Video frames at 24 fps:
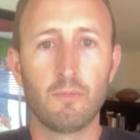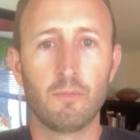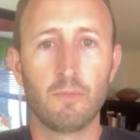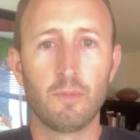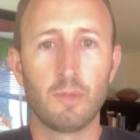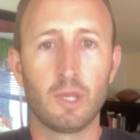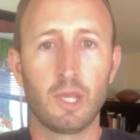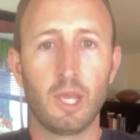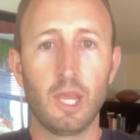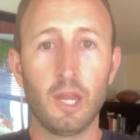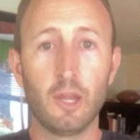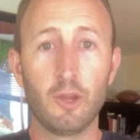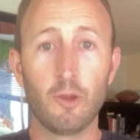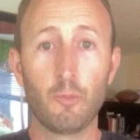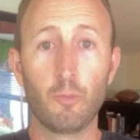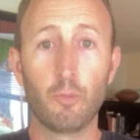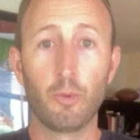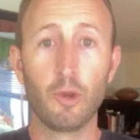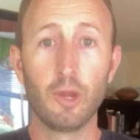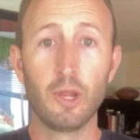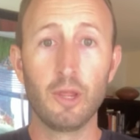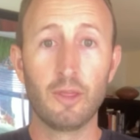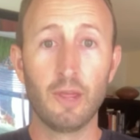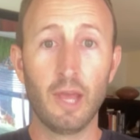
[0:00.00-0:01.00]
can you
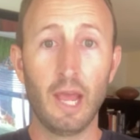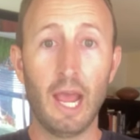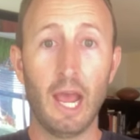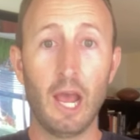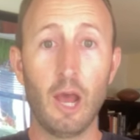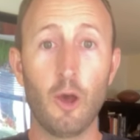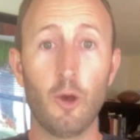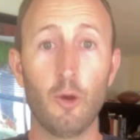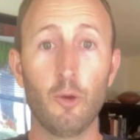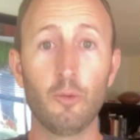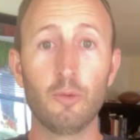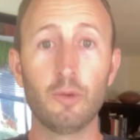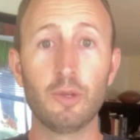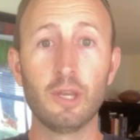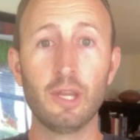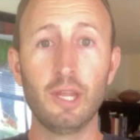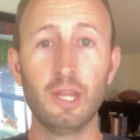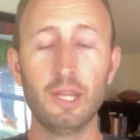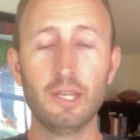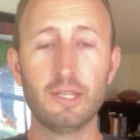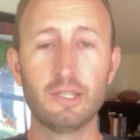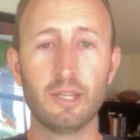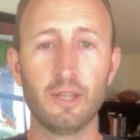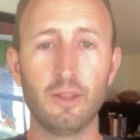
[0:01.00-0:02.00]
breathe out
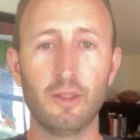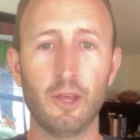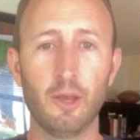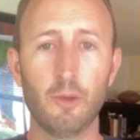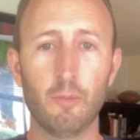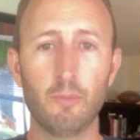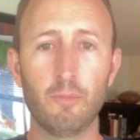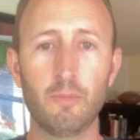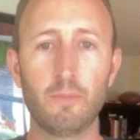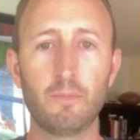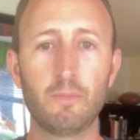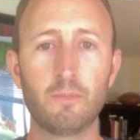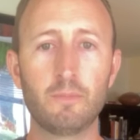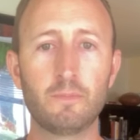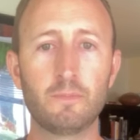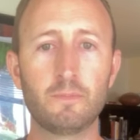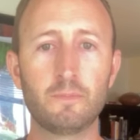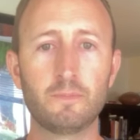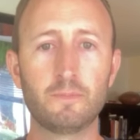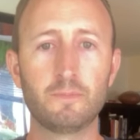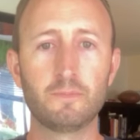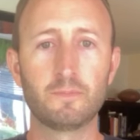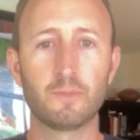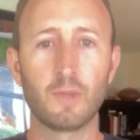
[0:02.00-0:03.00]
into them
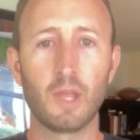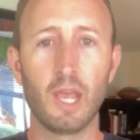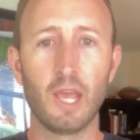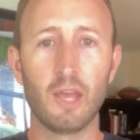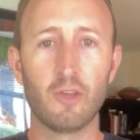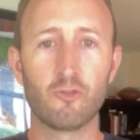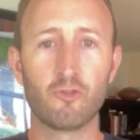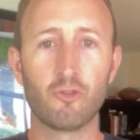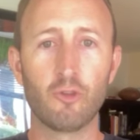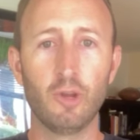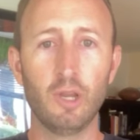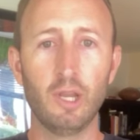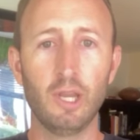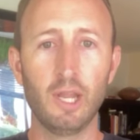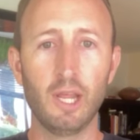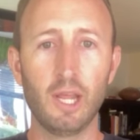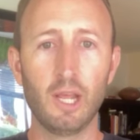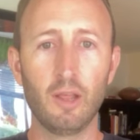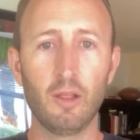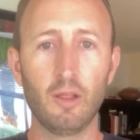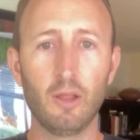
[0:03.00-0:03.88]
as you're inhaling?